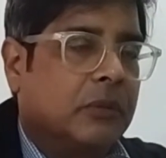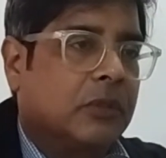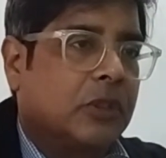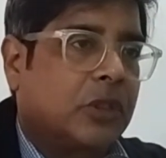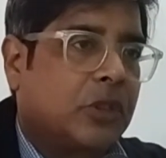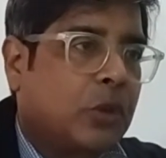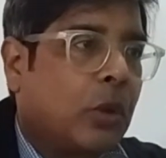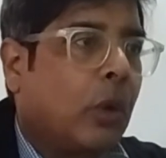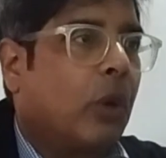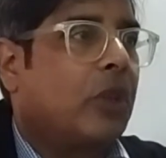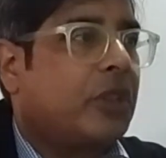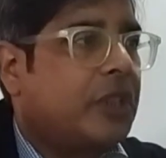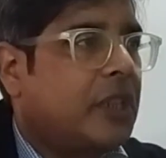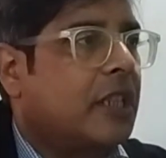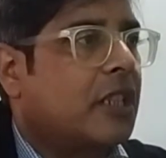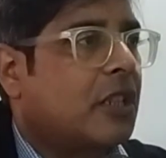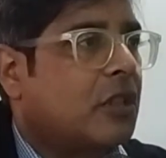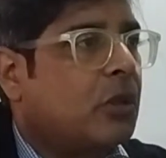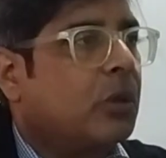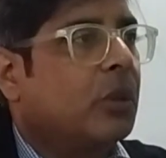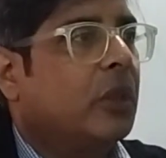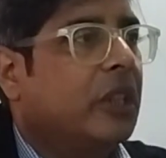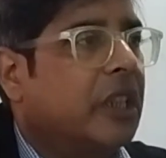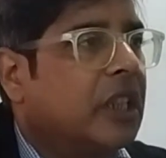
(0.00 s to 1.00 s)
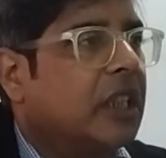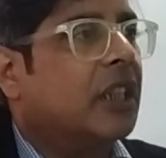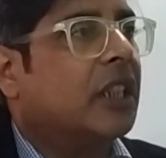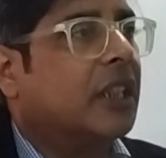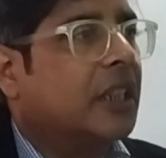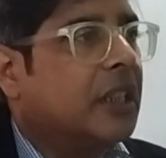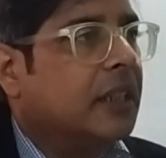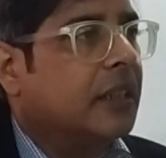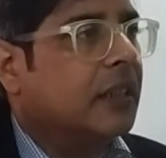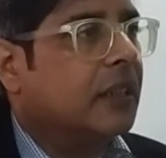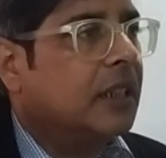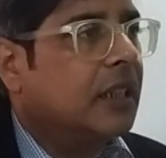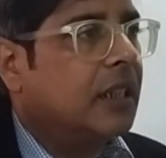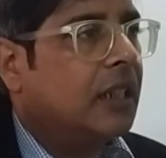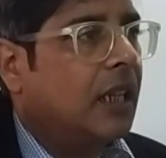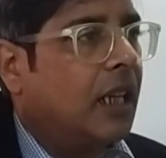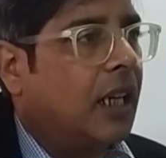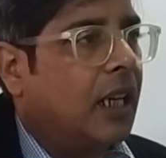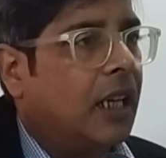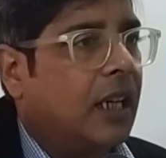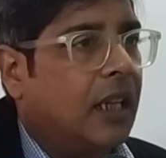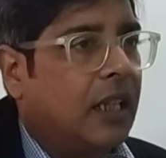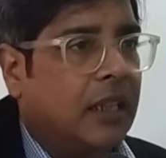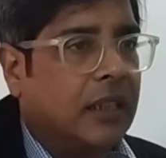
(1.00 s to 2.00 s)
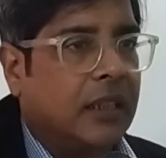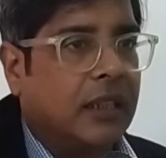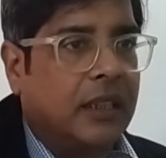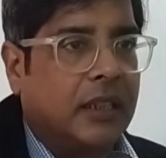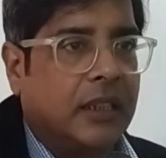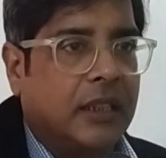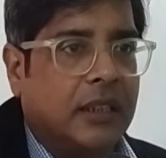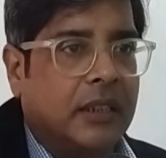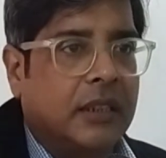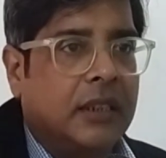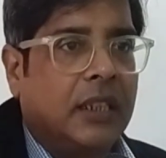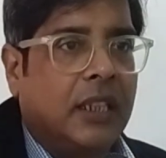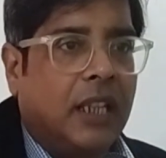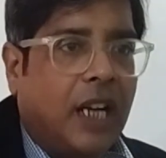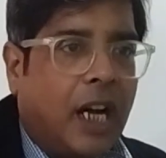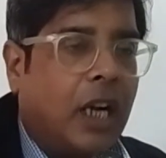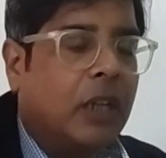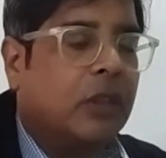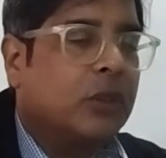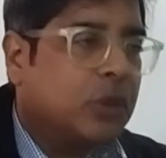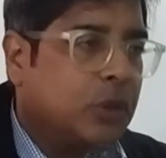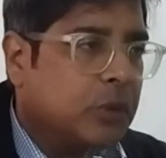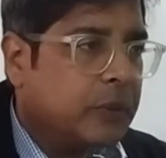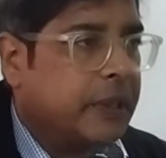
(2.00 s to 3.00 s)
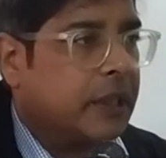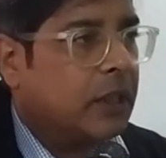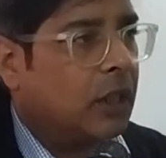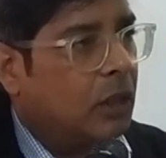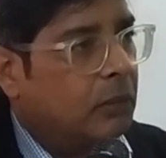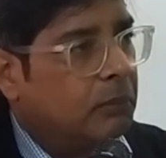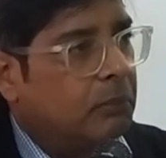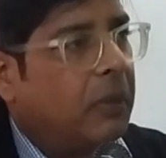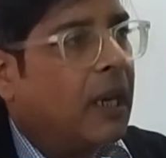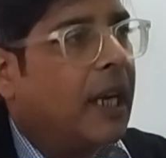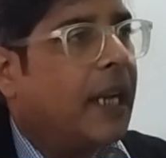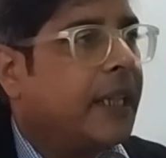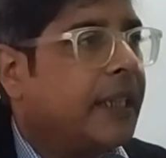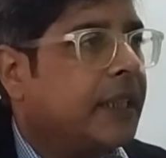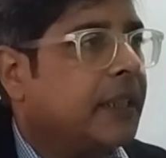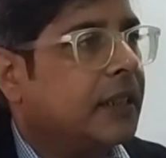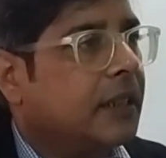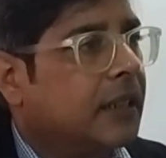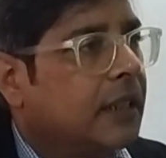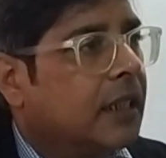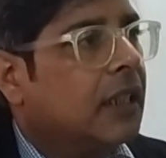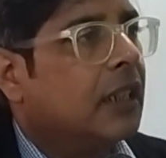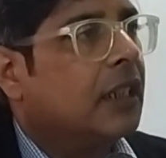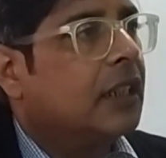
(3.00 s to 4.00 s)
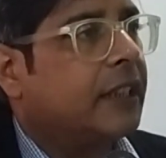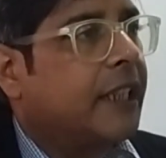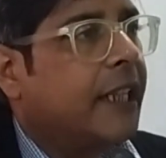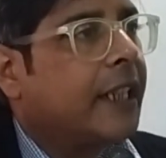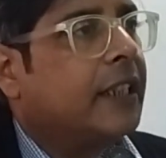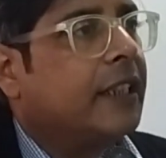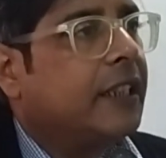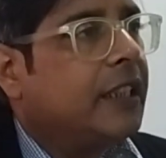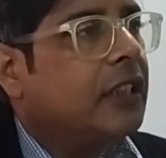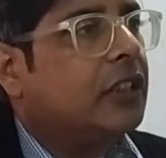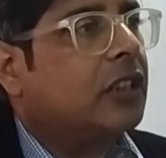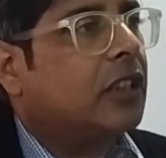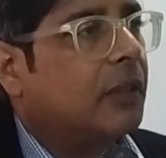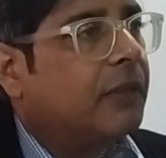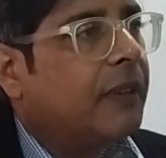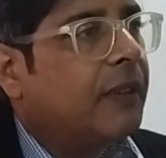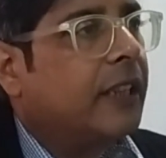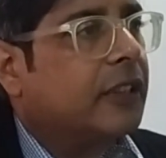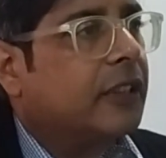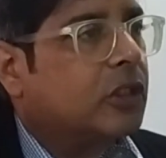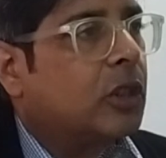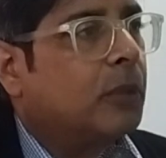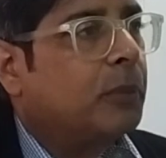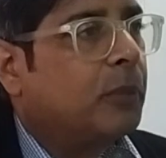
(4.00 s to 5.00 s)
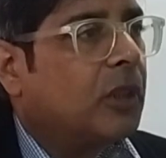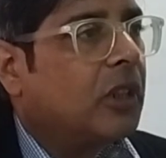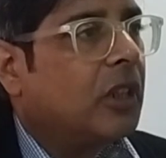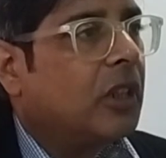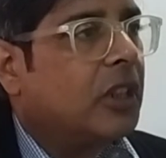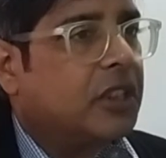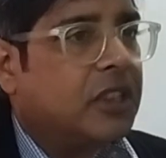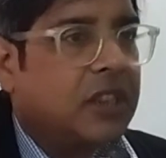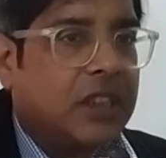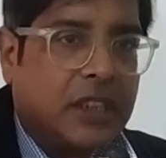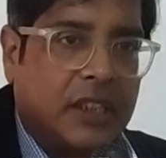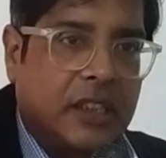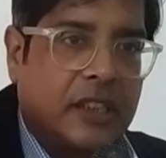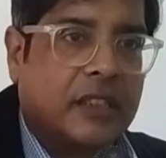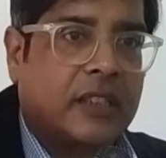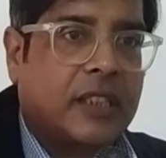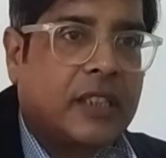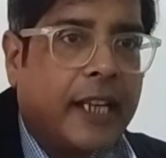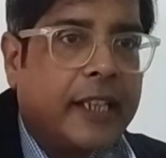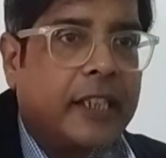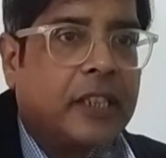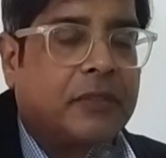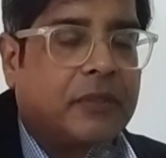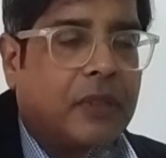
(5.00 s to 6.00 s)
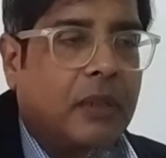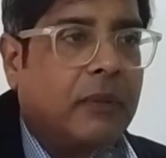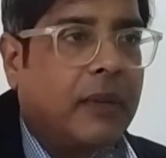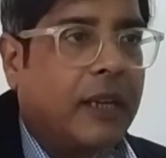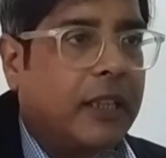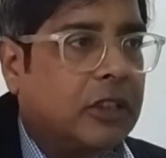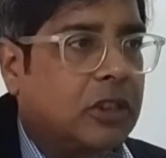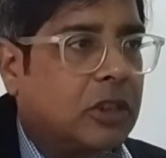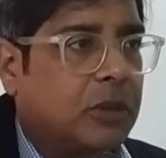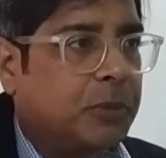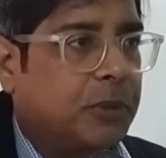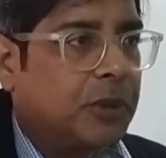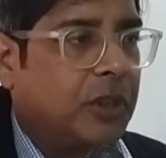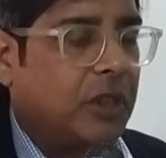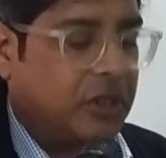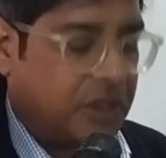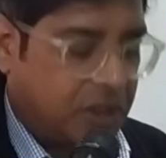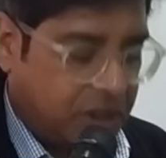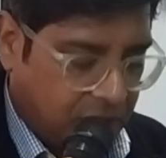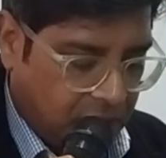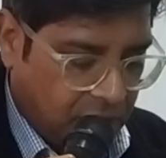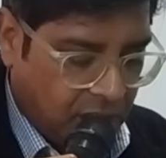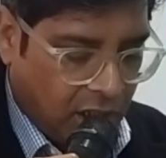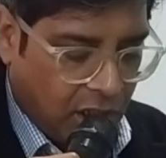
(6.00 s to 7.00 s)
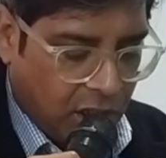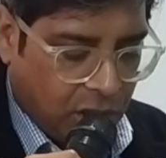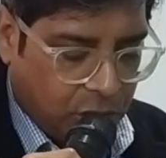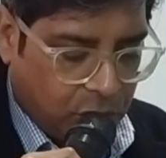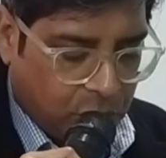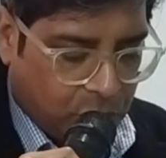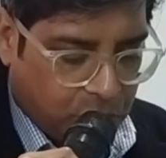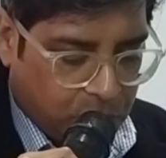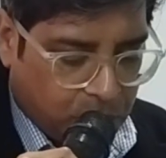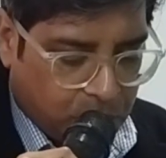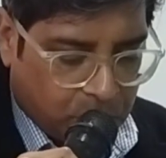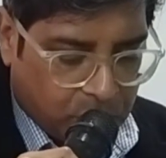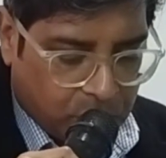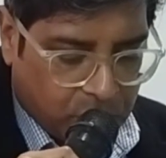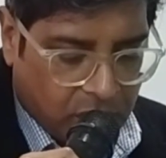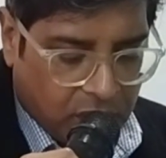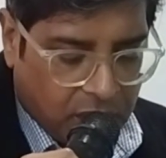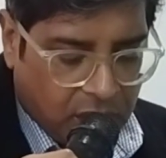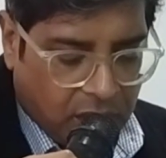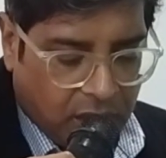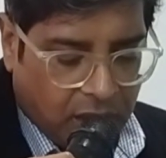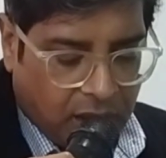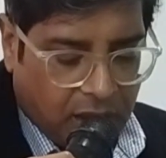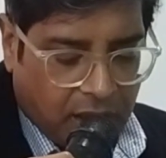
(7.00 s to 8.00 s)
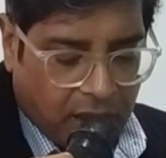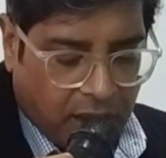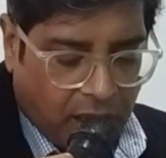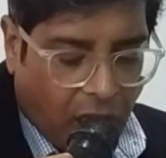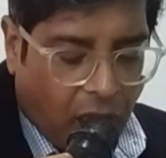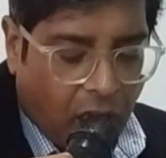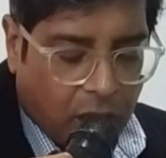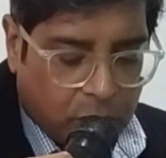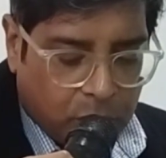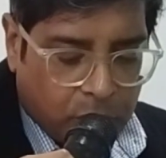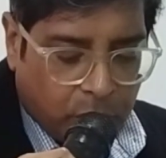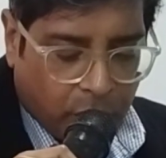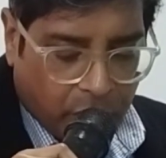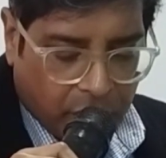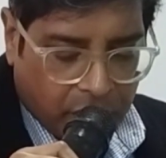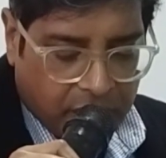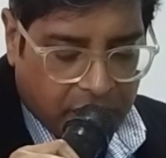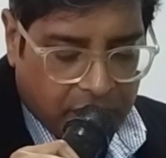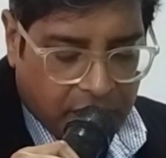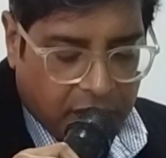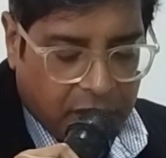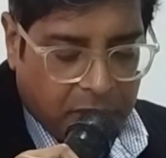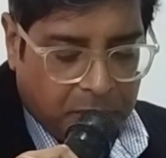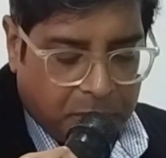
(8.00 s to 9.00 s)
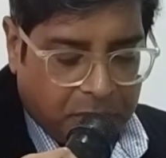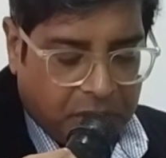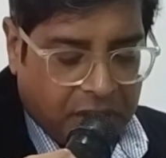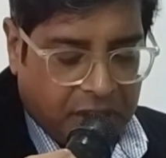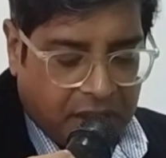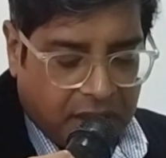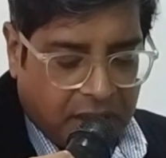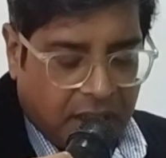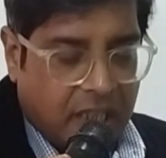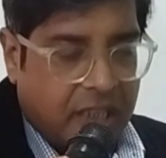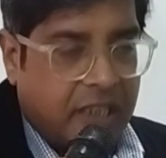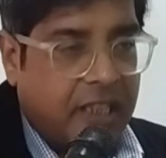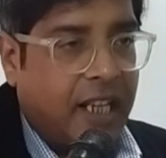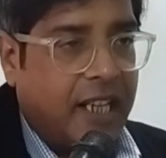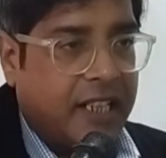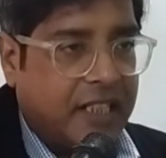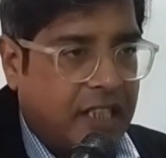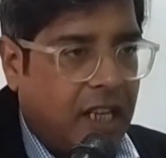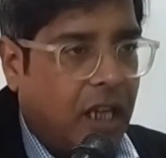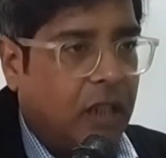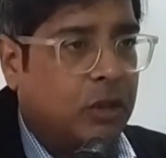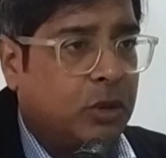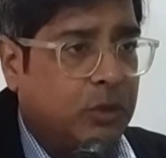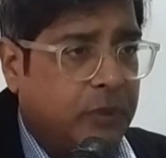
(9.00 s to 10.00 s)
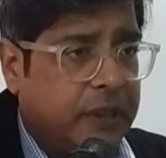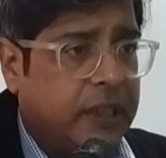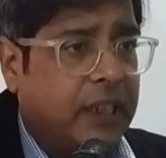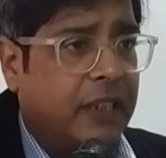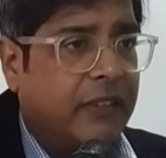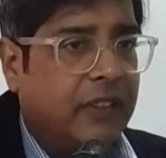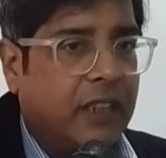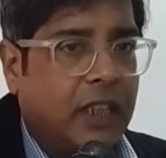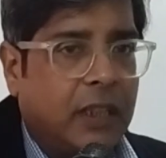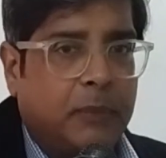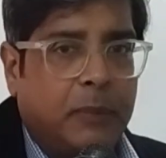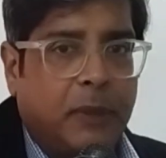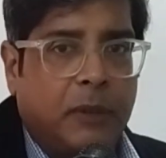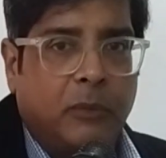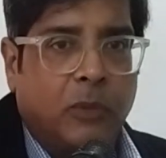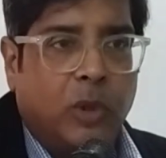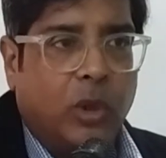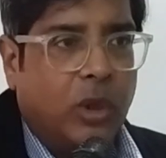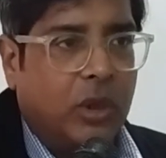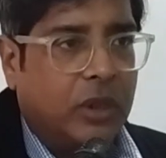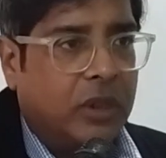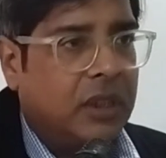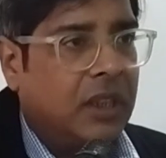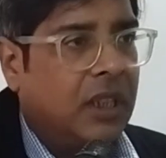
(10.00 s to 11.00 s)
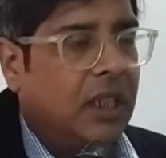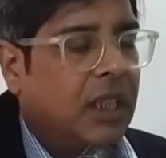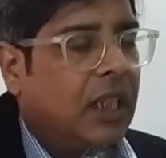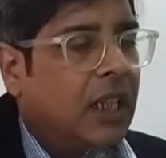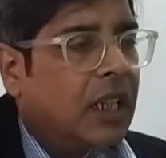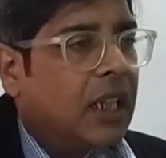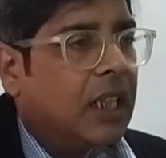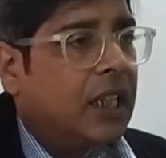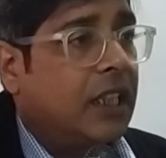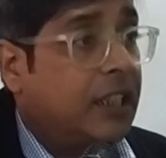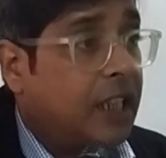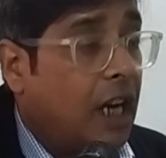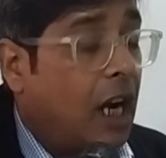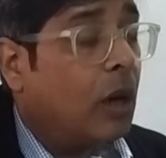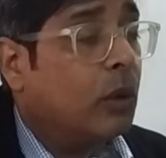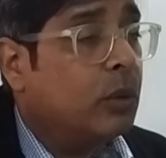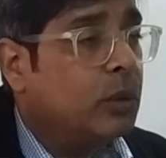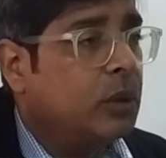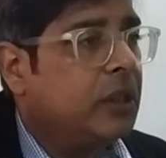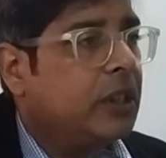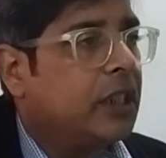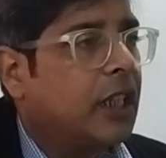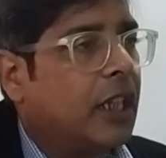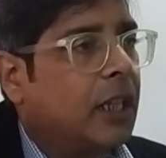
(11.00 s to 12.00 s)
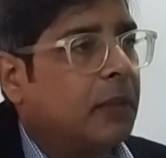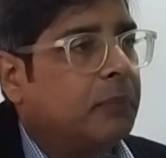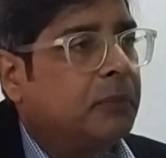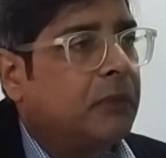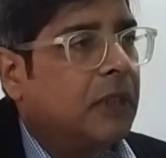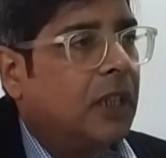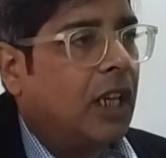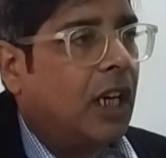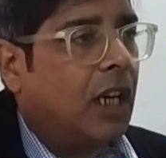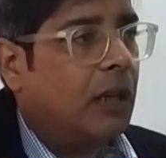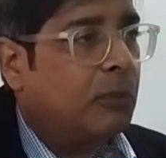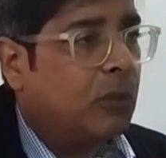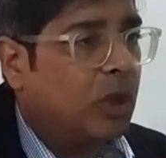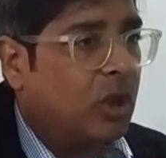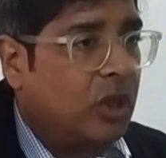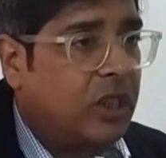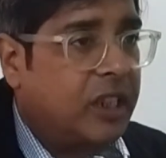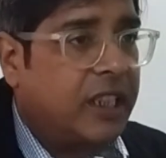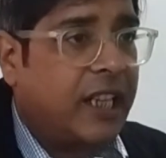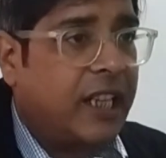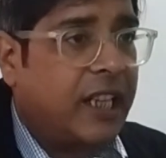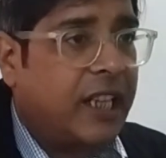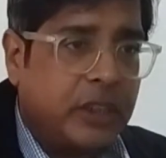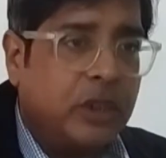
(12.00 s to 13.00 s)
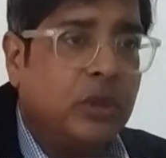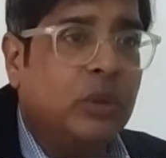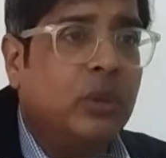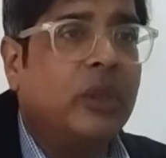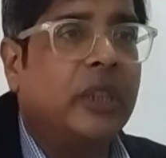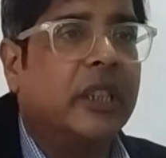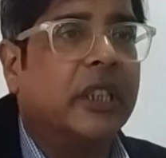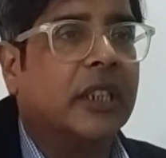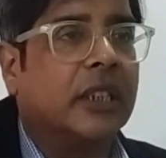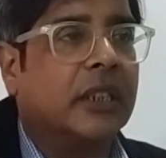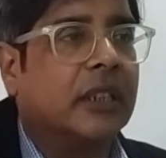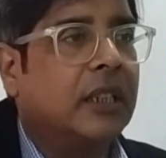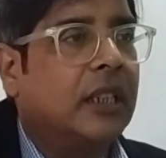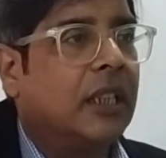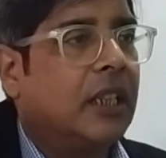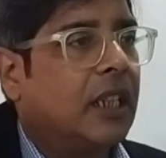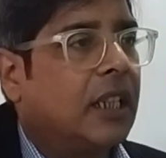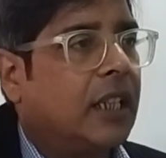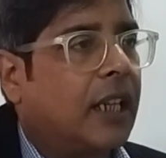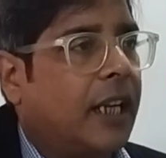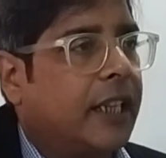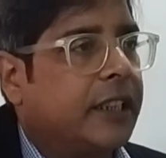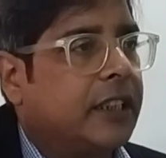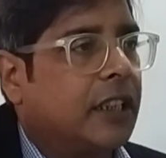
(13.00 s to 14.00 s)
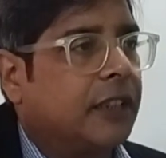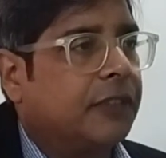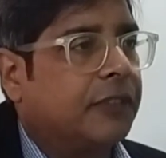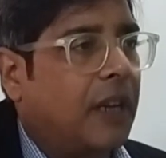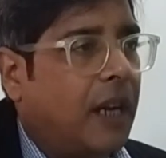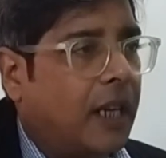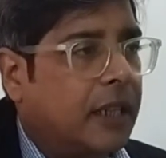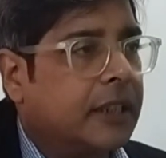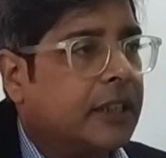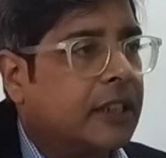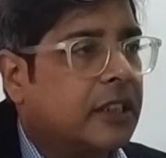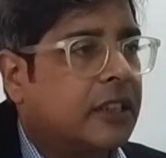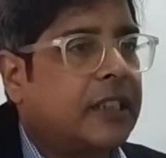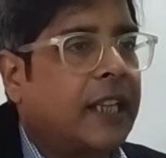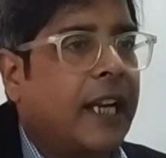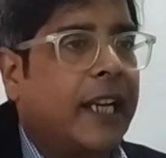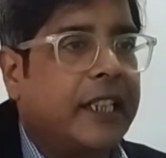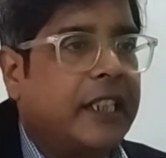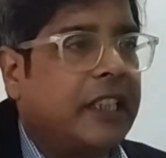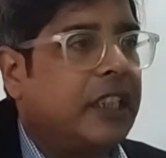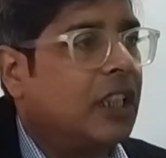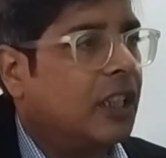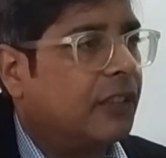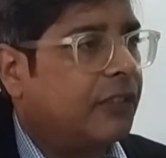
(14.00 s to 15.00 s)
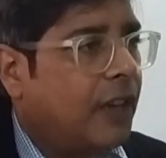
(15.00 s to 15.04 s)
sources to learn how do we combine techniques of anthropology, insights from anthropology to do our work in political science. How do we develop a more ground up, a more granular kind of understanding